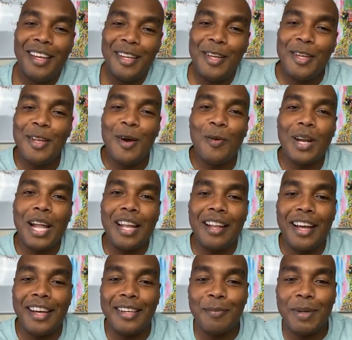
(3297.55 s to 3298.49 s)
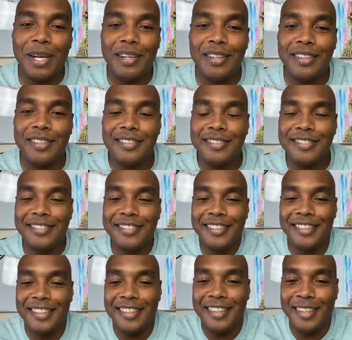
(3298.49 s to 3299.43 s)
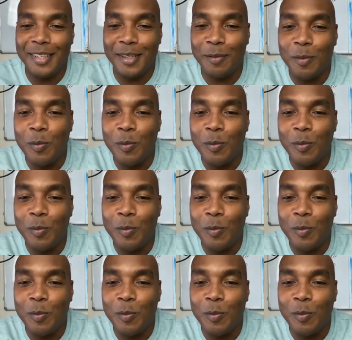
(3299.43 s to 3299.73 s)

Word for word: you know what I like about here? Um,